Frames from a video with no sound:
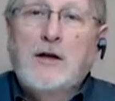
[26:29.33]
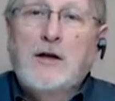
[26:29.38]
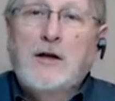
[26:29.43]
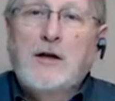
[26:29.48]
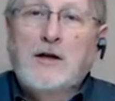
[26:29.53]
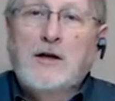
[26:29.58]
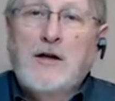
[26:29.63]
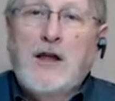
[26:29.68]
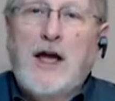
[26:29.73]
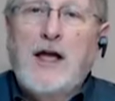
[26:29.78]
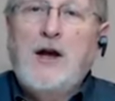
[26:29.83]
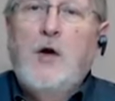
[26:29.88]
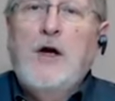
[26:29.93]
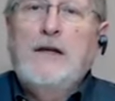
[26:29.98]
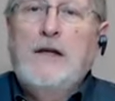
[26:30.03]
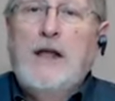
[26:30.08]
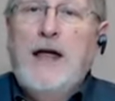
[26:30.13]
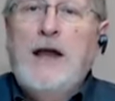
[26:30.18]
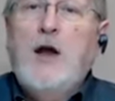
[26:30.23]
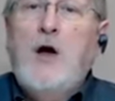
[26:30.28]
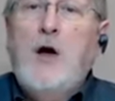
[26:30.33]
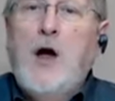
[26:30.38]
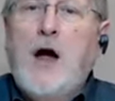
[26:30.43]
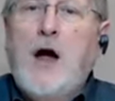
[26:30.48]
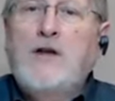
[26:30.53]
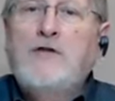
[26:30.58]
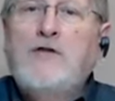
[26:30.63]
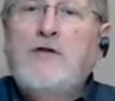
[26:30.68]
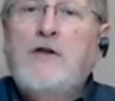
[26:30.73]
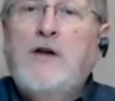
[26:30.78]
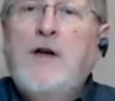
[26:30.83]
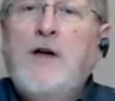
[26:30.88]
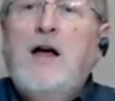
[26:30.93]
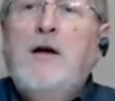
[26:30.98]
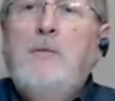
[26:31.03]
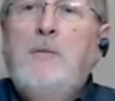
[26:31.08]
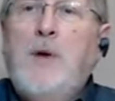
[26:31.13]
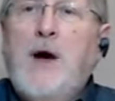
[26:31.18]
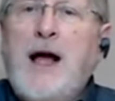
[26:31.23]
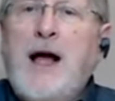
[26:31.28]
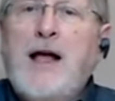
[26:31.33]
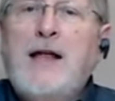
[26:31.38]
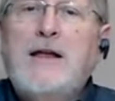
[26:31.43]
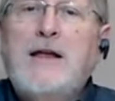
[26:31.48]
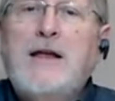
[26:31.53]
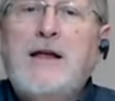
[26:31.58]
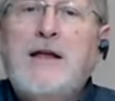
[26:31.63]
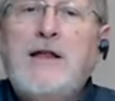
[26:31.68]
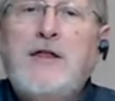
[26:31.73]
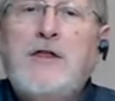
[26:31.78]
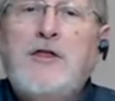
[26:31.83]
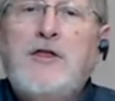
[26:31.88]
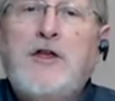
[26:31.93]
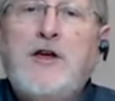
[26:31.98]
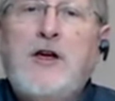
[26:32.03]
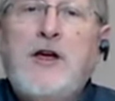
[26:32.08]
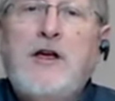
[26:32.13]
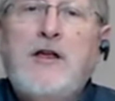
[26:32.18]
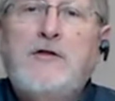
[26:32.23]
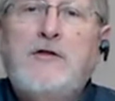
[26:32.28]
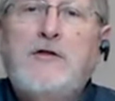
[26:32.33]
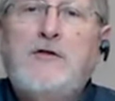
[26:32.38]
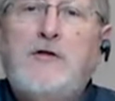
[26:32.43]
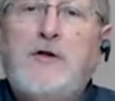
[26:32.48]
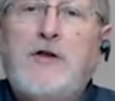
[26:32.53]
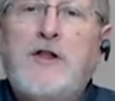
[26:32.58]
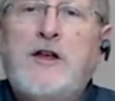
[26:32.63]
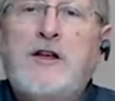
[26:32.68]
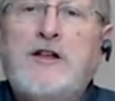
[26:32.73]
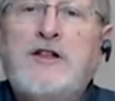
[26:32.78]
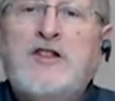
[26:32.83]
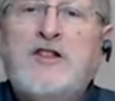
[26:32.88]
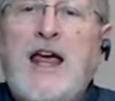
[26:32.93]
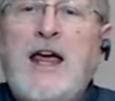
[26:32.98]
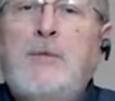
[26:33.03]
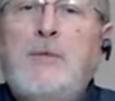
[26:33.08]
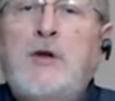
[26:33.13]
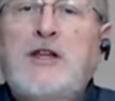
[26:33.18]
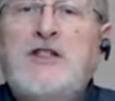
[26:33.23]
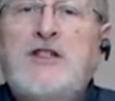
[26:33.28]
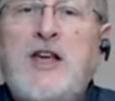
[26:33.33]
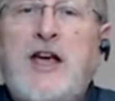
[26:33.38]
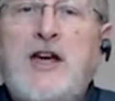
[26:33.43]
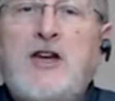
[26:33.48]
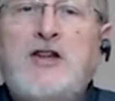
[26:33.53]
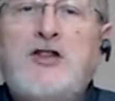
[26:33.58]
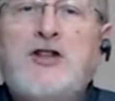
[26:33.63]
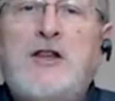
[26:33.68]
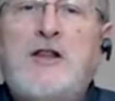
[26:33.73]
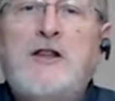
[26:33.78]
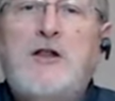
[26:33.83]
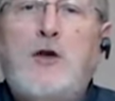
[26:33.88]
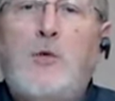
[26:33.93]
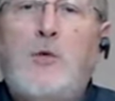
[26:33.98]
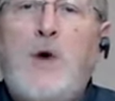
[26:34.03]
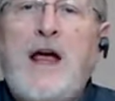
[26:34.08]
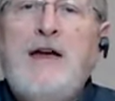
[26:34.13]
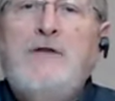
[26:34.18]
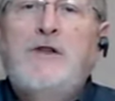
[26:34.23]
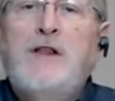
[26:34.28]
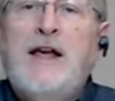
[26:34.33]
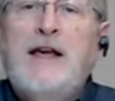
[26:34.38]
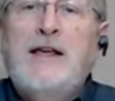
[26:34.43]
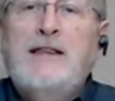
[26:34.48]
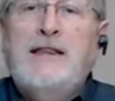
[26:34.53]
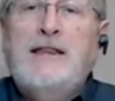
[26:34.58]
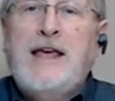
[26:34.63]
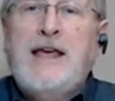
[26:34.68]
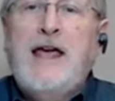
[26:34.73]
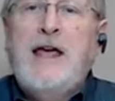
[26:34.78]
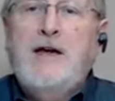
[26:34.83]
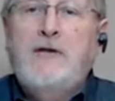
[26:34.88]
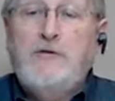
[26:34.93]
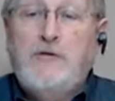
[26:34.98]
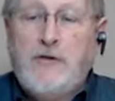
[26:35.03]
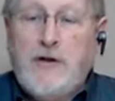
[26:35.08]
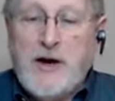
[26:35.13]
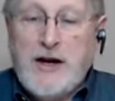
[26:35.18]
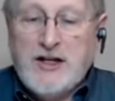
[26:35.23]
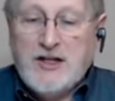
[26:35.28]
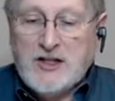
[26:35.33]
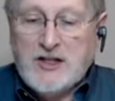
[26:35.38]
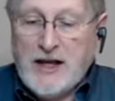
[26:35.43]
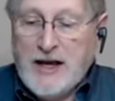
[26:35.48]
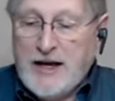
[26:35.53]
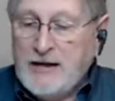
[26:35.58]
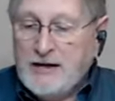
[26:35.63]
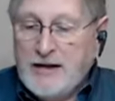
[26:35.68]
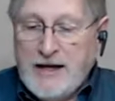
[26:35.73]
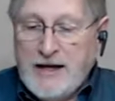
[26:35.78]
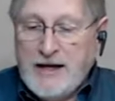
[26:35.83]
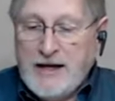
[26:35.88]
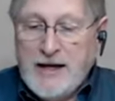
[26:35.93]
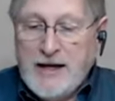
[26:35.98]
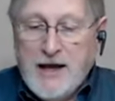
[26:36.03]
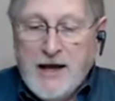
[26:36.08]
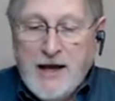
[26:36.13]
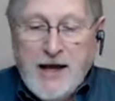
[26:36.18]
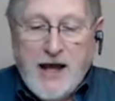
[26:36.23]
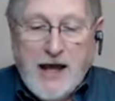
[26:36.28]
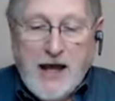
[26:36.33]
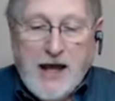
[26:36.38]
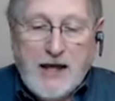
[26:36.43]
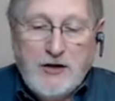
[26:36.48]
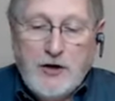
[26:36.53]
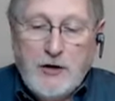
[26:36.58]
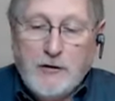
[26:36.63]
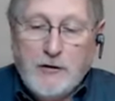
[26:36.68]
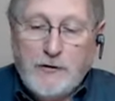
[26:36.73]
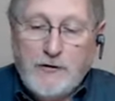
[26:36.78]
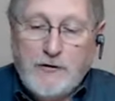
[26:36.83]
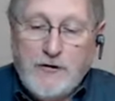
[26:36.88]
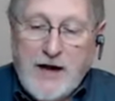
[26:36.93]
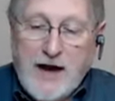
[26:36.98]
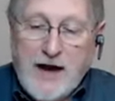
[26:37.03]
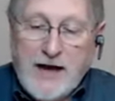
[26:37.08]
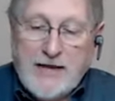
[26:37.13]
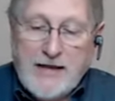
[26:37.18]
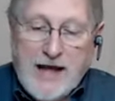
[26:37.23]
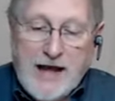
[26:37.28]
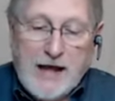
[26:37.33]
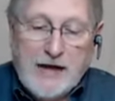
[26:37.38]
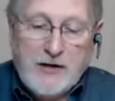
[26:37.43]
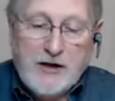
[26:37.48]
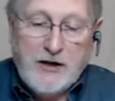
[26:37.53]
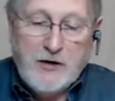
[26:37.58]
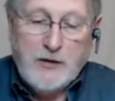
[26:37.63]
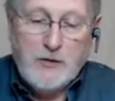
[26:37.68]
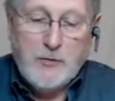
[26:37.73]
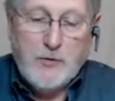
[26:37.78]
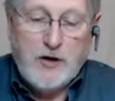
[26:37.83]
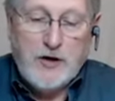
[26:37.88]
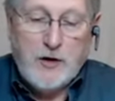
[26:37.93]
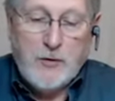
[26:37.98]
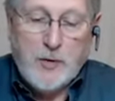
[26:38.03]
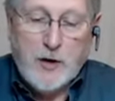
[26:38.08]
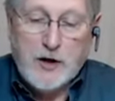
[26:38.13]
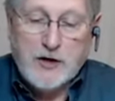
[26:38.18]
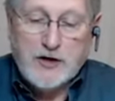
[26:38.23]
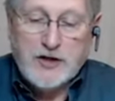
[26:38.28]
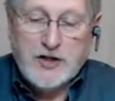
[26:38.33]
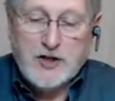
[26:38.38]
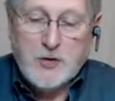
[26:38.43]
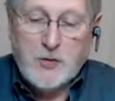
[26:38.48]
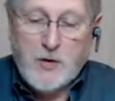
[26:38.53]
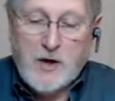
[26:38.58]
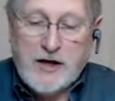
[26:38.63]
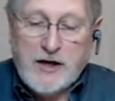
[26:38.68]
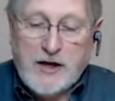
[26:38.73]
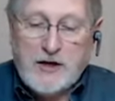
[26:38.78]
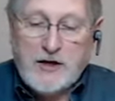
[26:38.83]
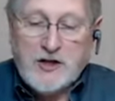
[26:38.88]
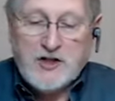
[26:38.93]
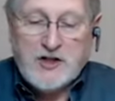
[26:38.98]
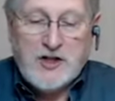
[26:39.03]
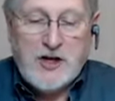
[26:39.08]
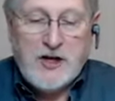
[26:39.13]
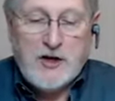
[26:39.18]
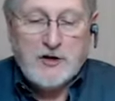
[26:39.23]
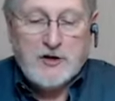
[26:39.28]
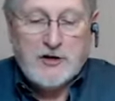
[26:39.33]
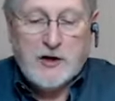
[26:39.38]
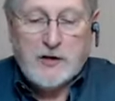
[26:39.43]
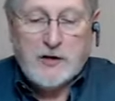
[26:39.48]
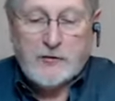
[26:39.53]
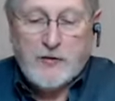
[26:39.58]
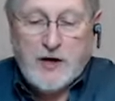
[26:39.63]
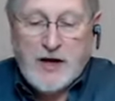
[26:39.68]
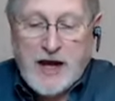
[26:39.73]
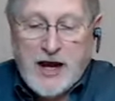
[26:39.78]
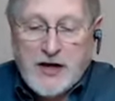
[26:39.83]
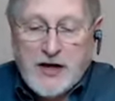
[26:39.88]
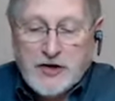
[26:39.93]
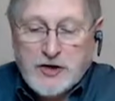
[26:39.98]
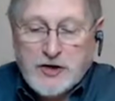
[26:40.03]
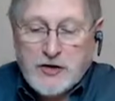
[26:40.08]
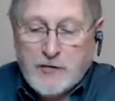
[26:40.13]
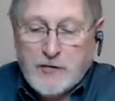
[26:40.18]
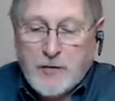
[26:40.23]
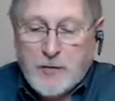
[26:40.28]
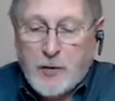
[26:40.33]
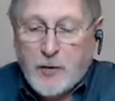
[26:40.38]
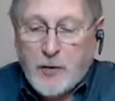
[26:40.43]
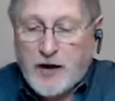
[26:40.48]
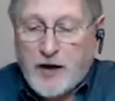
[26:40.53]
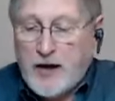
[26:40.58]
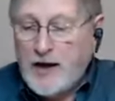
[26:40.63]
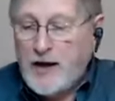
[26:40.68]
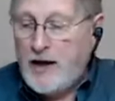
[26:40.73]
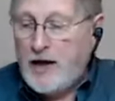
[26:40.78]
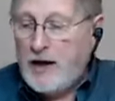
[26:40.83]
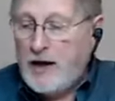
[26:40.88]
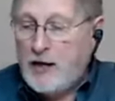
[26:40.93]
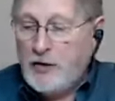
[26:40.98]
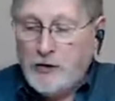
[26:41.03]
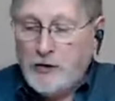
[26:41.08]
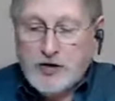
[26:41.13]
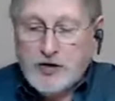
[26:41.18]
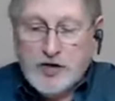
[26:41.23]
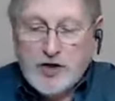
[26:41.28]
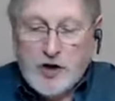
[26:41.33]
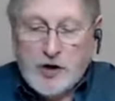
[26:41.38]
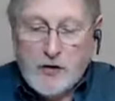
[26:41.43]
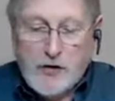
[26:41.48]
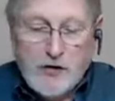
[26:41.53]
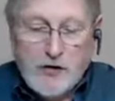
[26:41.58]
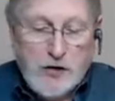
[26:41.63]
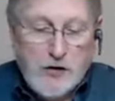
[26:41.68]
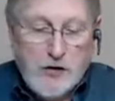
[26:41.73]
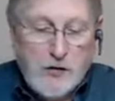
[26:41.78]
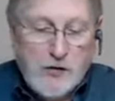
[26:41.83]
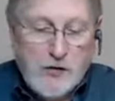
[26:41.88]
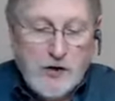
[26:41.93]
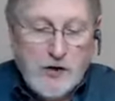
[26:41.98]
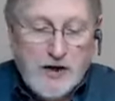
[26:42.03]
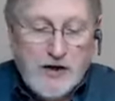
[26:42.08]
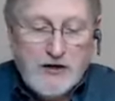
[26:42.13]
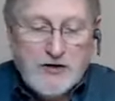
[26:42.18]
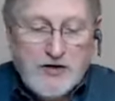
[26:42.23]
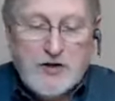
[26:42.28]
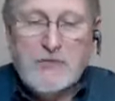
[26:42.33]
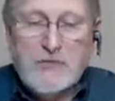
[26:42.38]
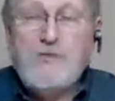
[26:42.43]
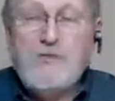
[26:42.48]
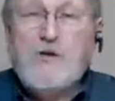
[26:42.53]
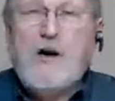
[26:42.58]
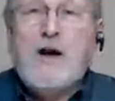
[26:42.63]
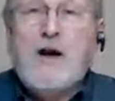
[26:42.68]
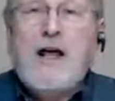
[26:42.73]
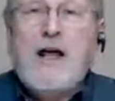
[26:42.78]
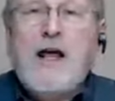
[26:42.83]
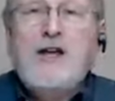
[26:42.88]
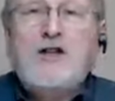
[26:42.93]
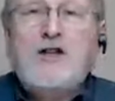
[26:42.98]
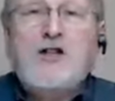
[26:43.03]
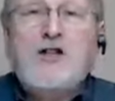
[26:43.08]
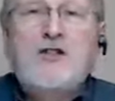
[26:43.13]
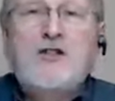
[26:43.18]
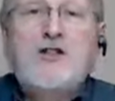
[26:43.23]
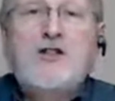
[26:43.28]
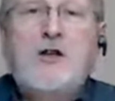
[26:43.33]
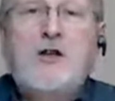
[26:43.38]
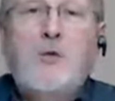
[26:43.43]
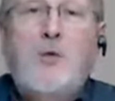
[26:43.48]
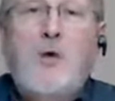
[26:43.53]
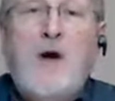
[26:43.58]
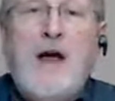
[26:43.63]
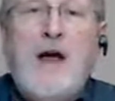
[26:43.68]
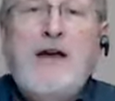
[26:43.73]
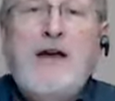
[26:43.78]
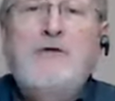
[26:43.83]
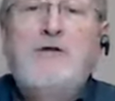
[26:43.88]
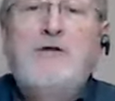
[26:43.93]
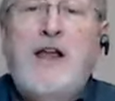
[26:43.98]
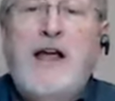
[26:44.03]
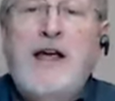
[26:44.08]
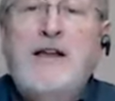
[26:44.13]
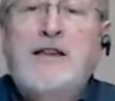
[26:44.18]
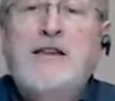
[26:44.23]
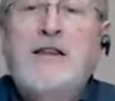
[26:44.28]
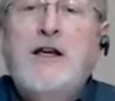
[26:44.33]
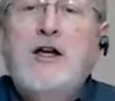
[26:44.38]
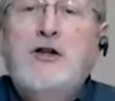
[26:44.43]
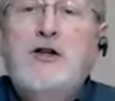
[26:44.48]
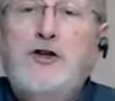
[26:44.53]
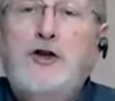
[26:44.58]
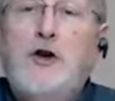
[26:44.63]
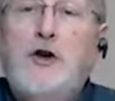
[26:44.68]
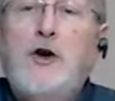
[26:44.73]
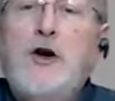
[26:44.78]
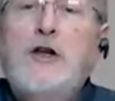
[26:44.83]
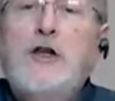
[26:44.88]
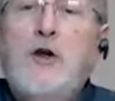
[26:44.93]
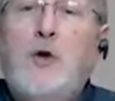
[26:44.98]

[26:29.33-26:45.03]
light on, light off, but for the stabilization, the wavelength can vary slightly, and you'll find that when you purchase one and you see your certification report, it'll show you some variations in the wavelength during the